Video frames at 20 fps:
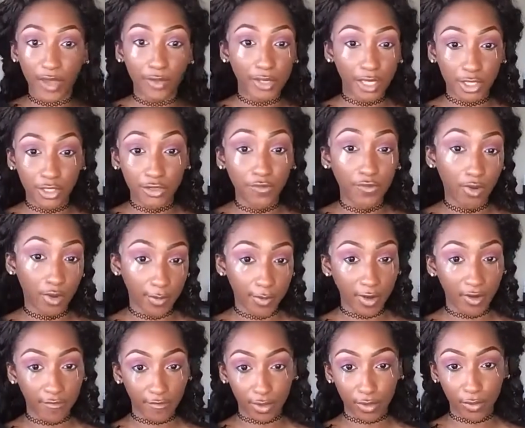Let's get
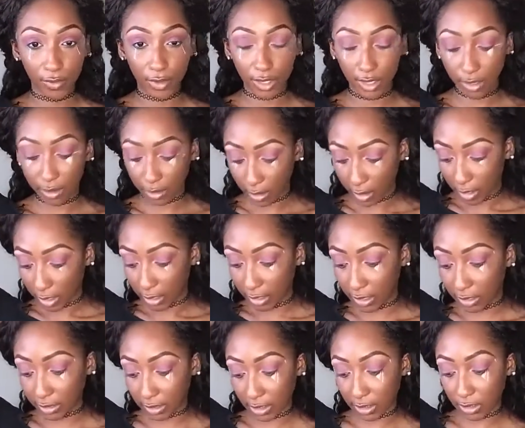started, and I'm going to
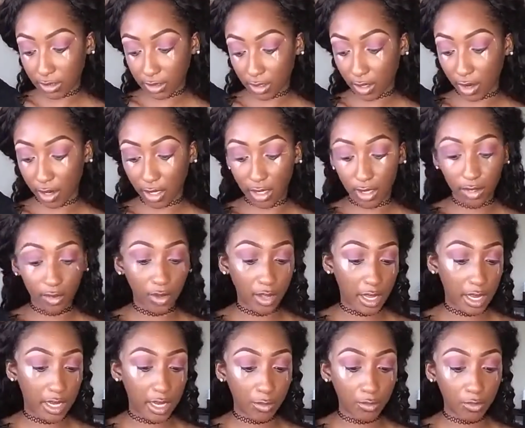be using my
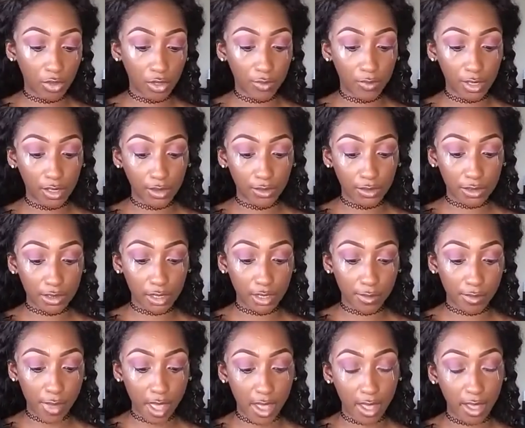Ruby Kisses.
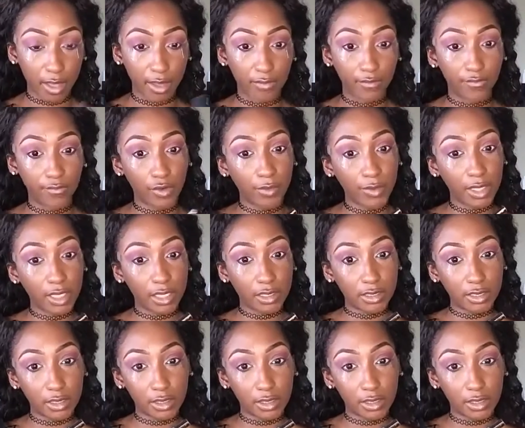This is Ruby Kisses